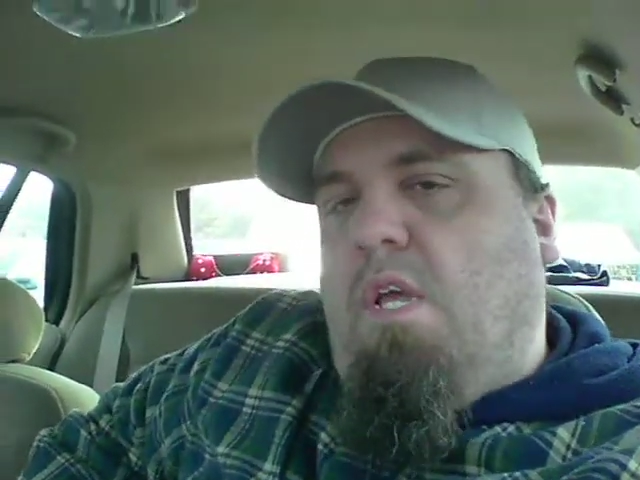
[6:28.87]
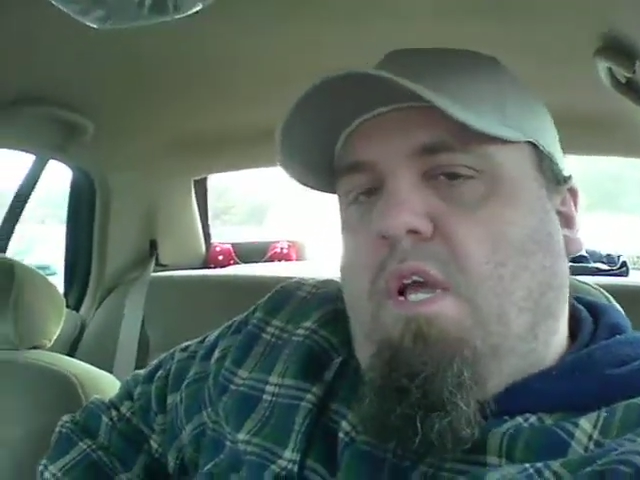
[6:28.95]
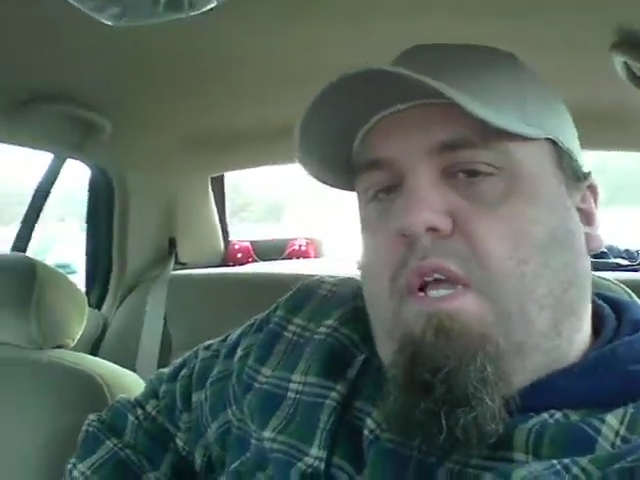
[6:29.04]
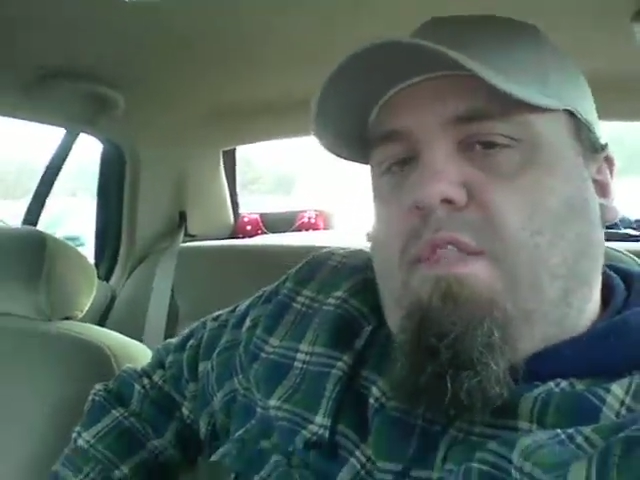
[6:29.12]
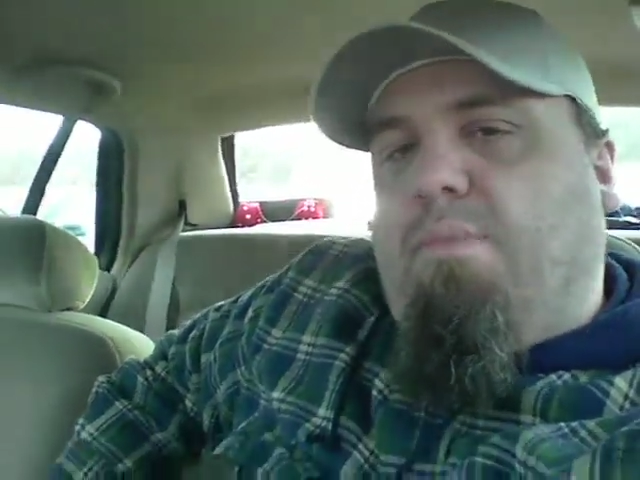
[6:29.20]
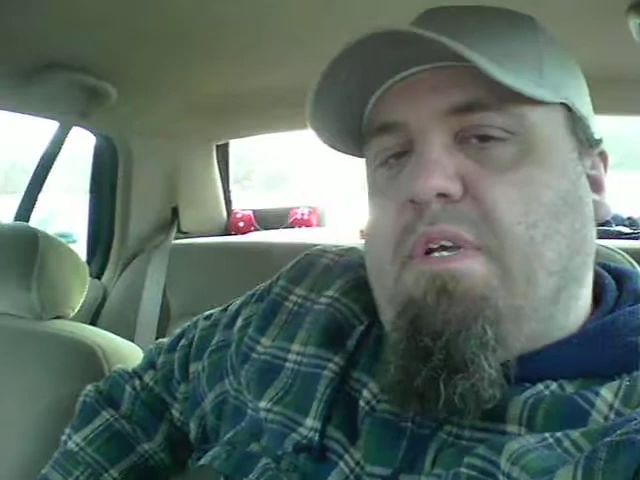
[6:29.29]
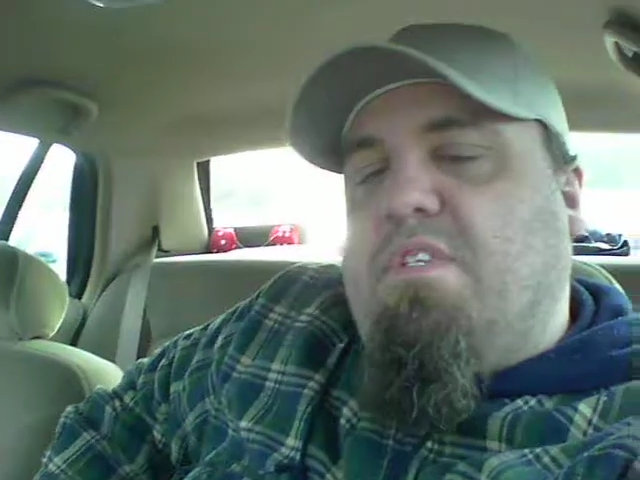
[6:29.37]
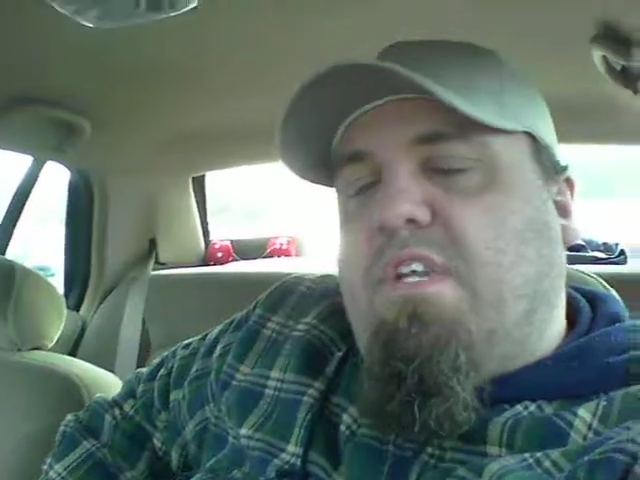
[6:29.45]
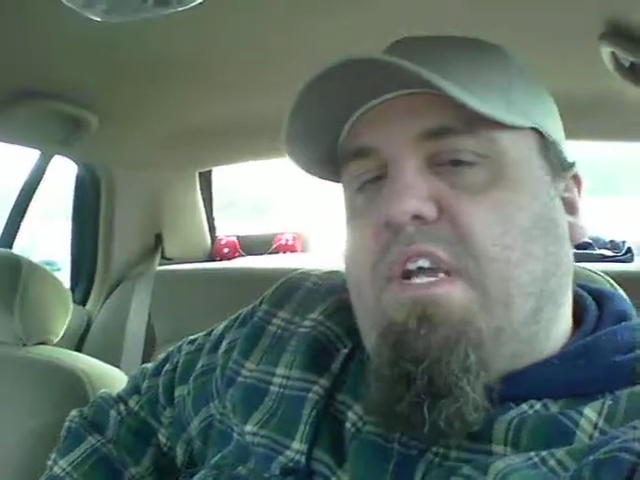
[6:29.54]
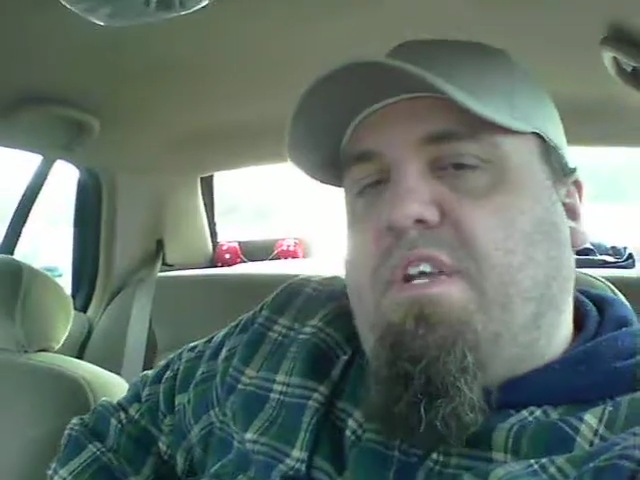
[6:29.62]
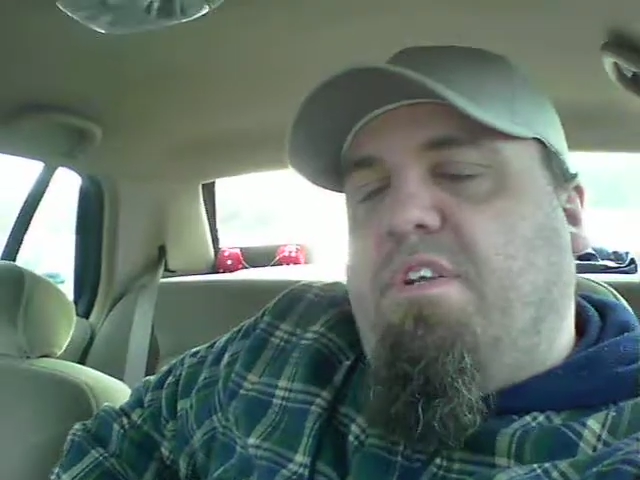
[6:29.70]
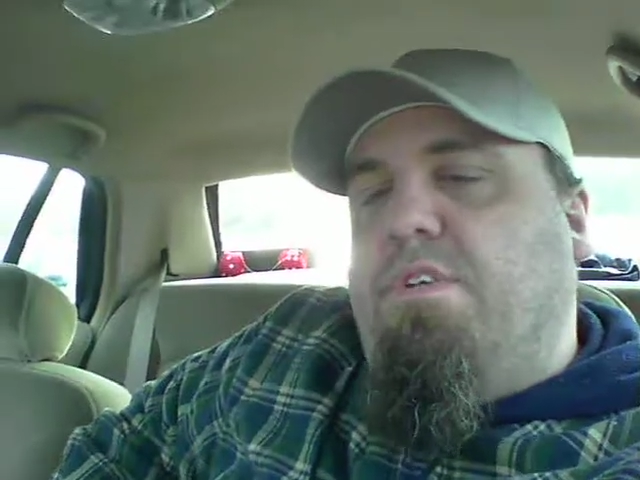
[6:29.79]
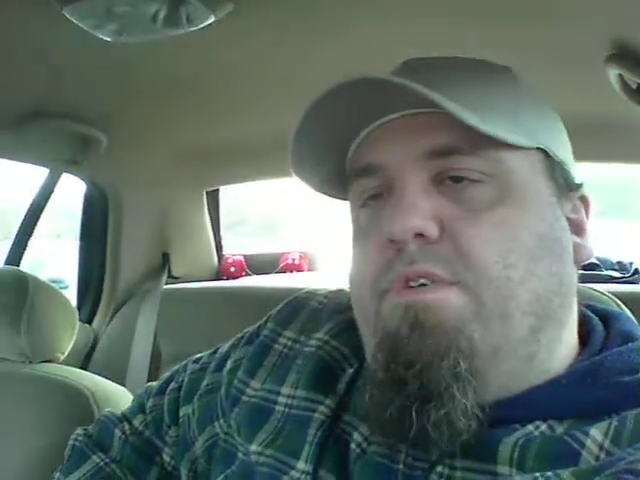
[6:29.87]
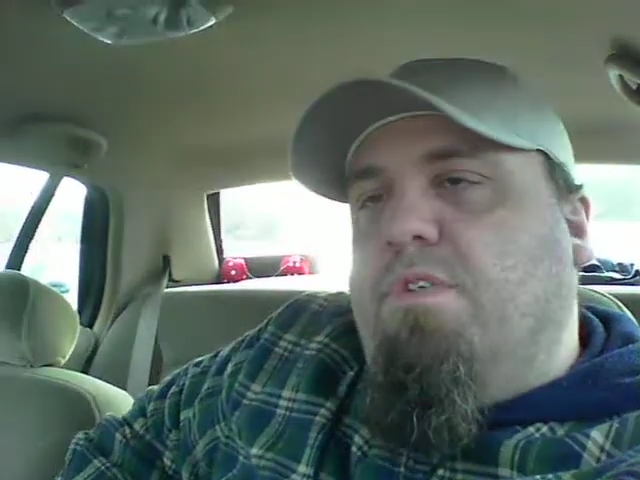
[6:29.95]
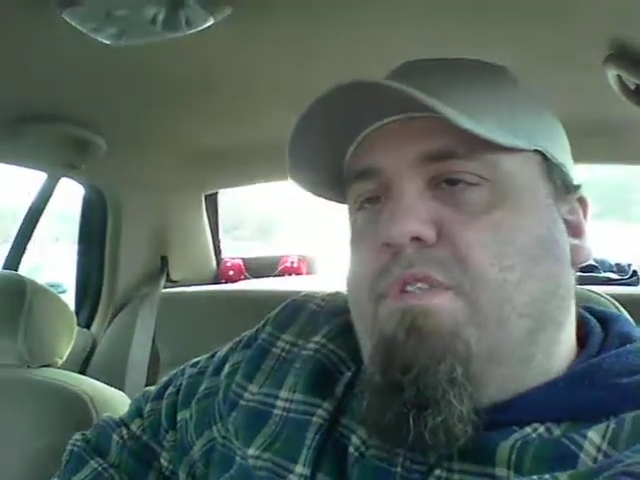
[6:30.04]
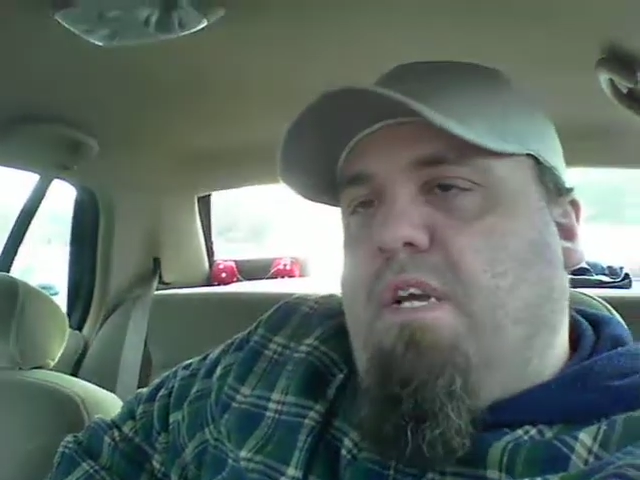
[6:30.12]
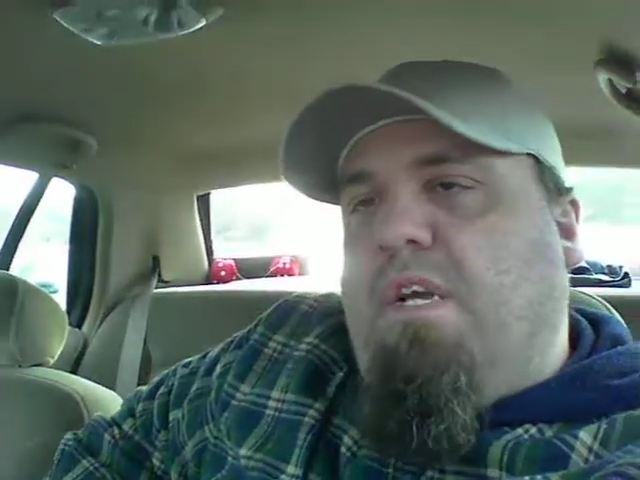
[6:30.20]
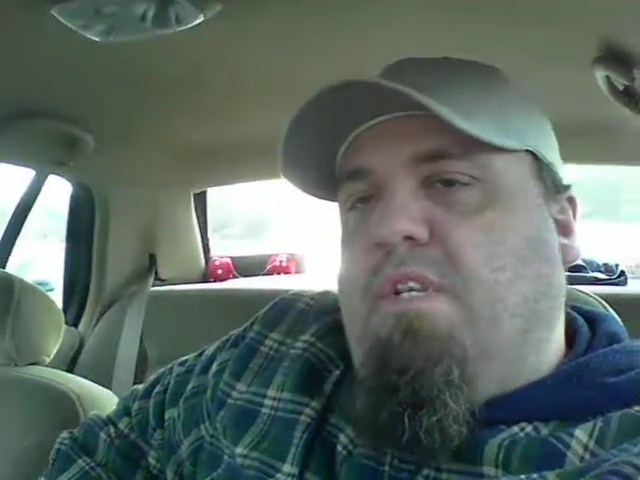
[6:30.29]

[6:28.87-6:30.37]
the best I can do is I